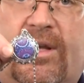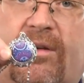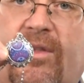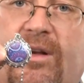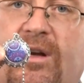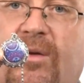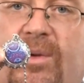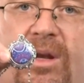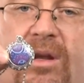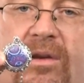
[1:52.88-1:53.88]
there. They come
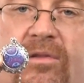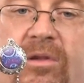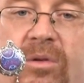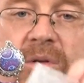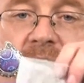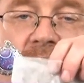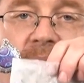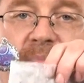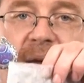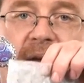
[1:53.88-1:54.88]
in a nice little
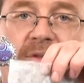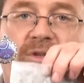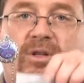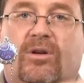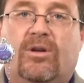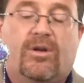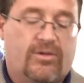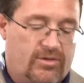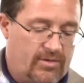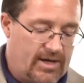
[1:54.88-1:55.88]
pouch here.
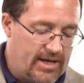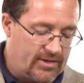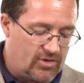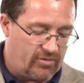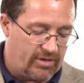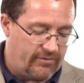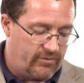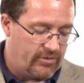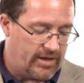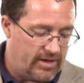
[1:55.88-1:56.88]
So again, it's great
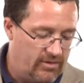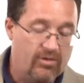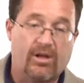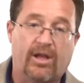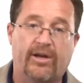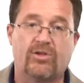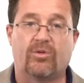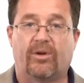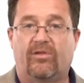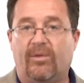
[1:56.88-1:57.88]
for any of your clients
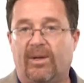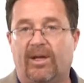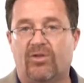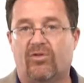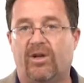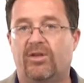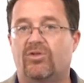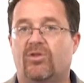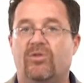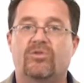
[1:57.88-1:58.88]
who are exhibiting at trade
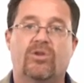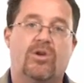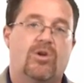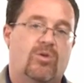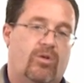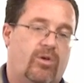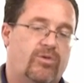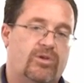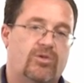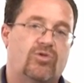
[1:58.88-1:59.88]
shows, who are
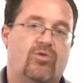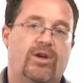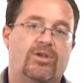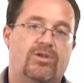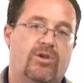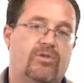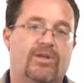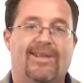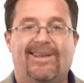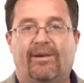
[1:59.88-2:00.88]
hosting trade shows,
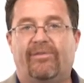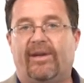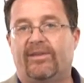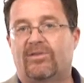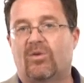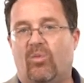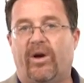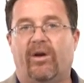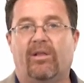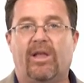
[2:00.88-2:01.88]
events
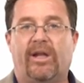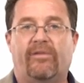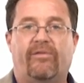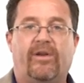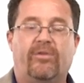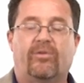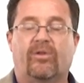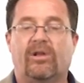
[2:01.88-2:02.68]
where a lot of vendors or